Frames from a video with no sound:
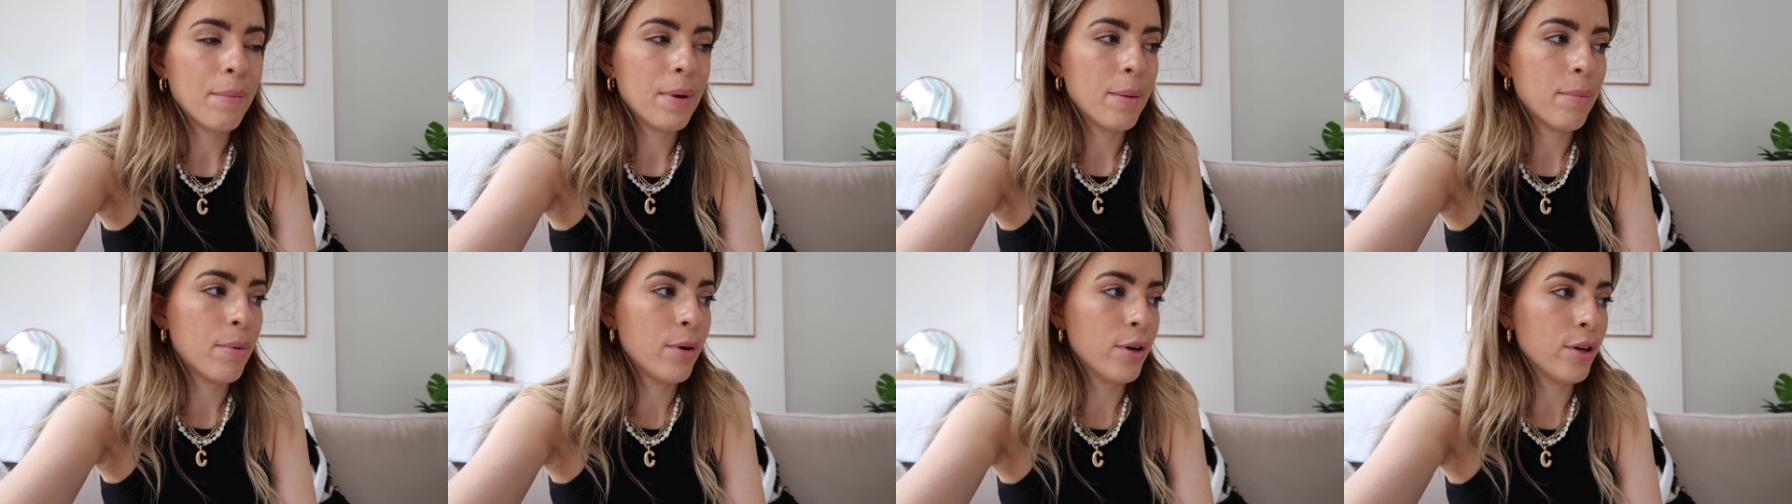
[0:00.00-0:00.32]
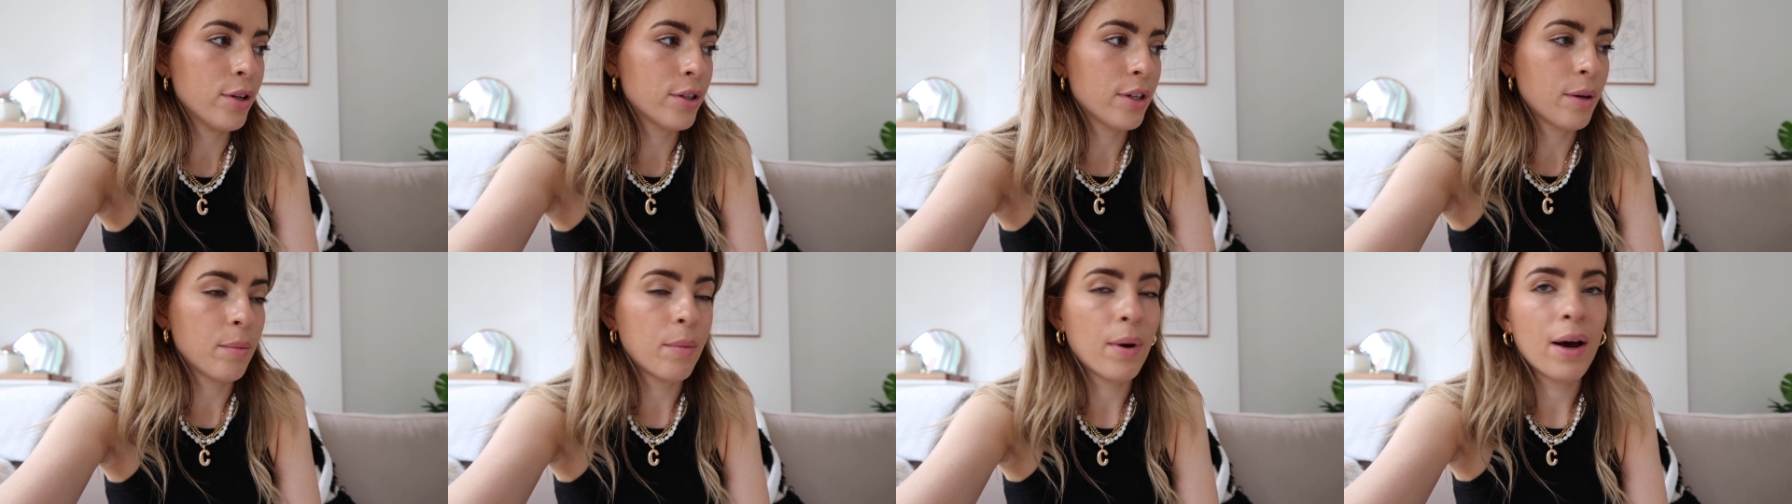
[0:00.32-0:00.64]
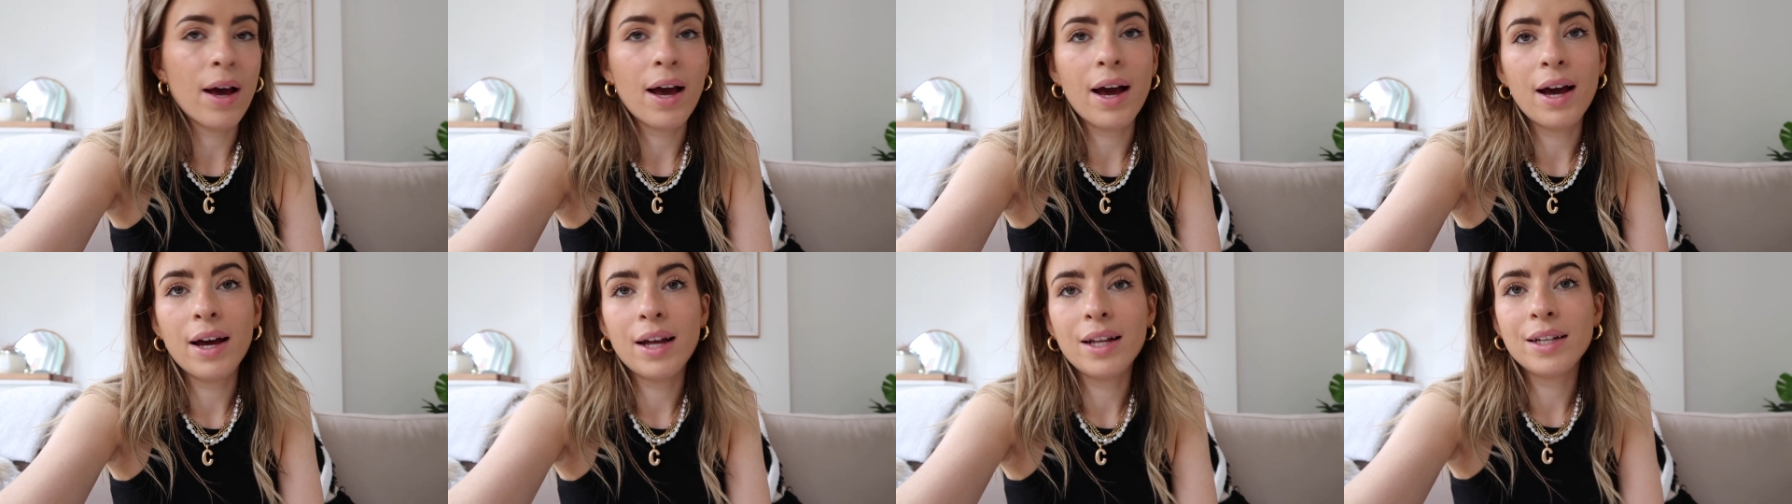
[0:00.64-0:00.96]
me put you
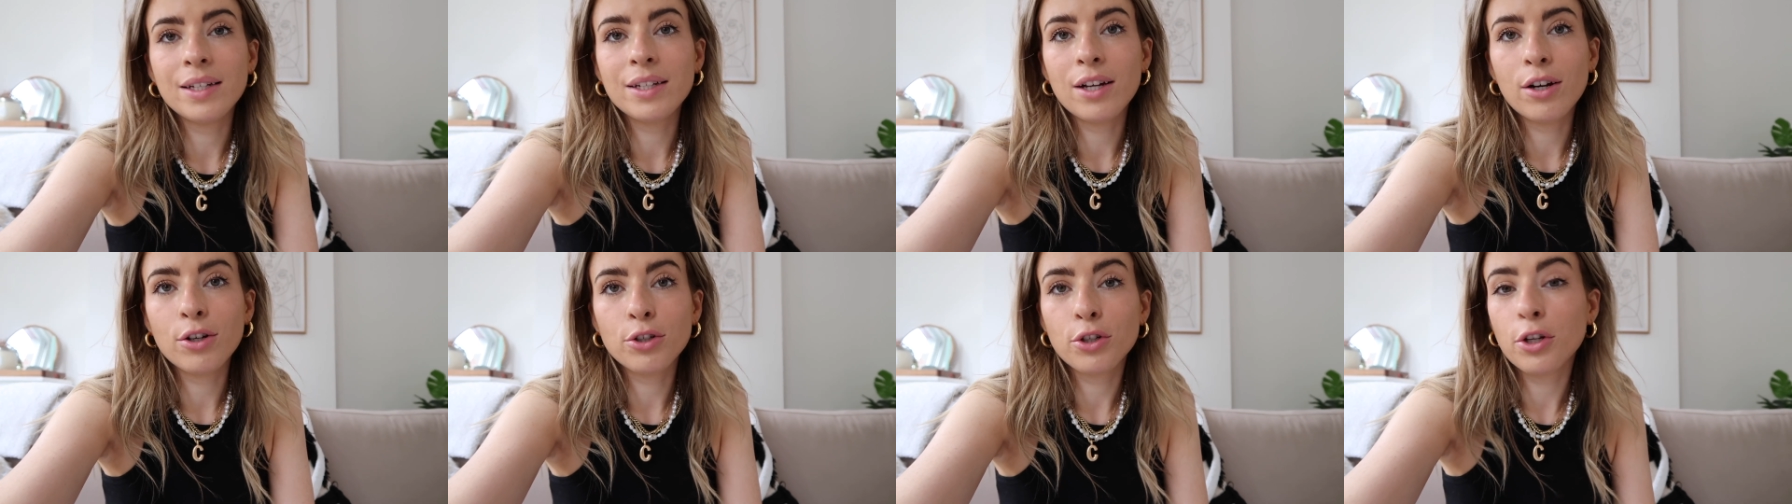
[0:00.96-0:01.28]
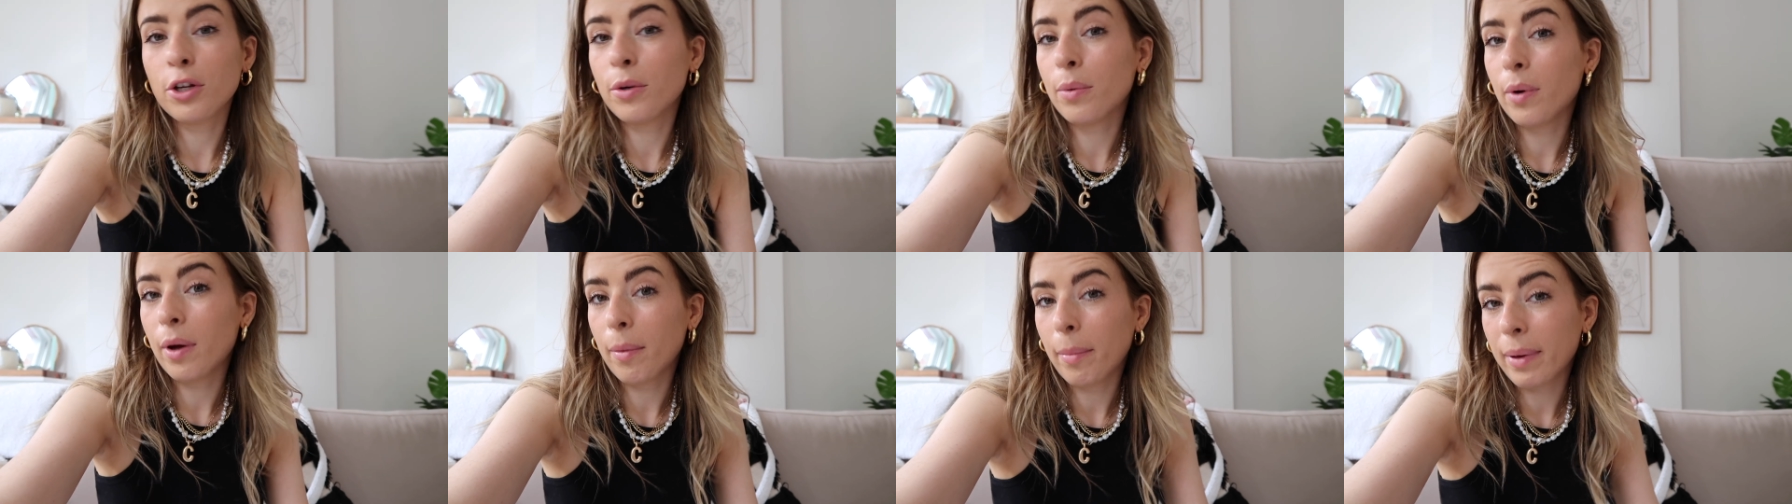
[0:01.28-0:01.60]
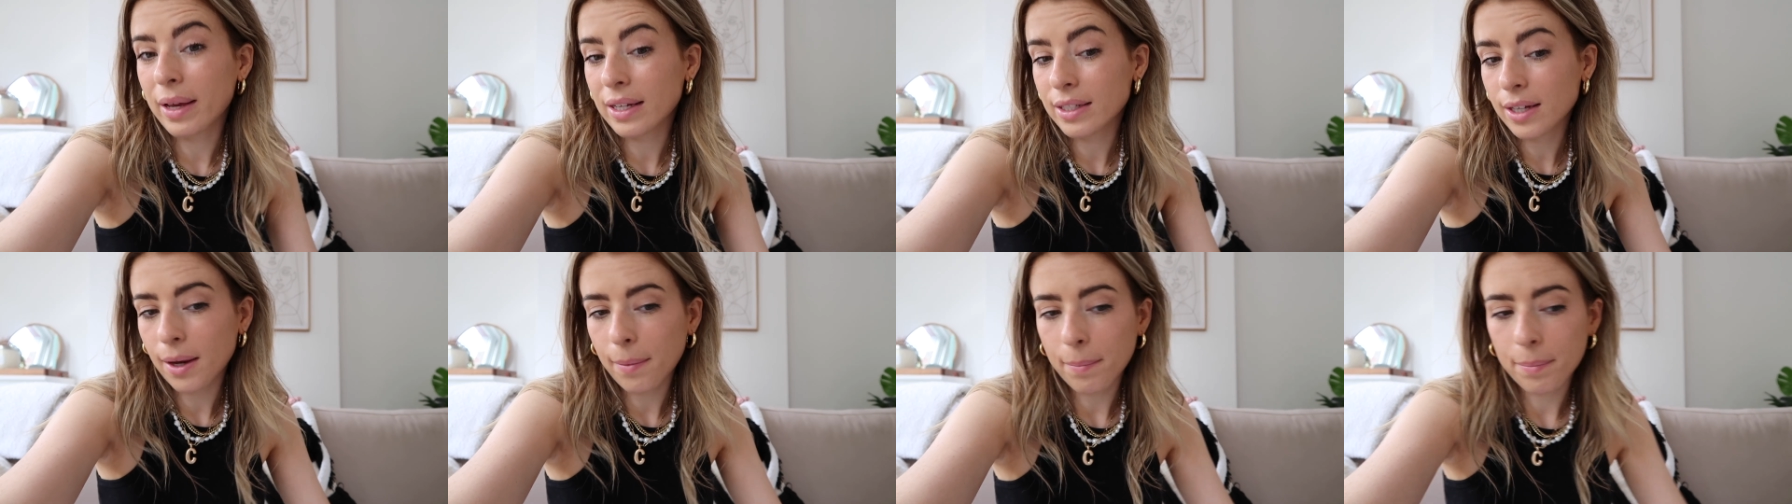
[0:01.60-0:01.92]
somewhere and I'll show you what I
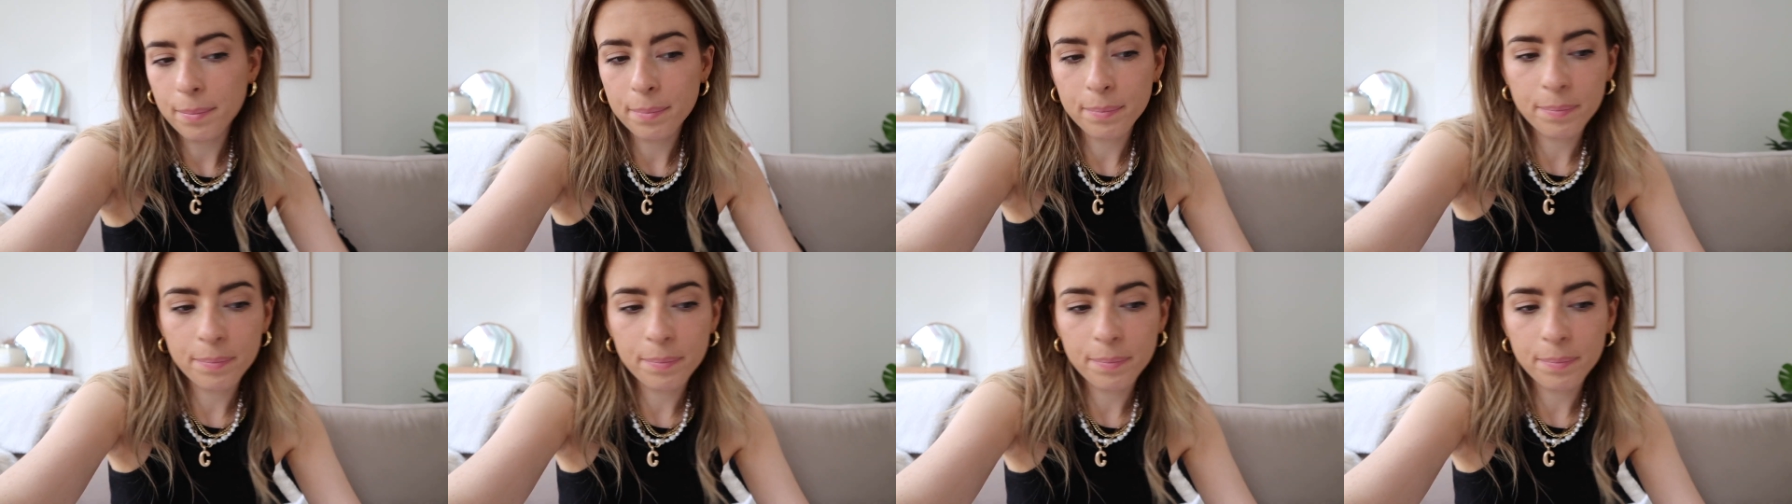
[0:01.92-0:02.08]
picked up.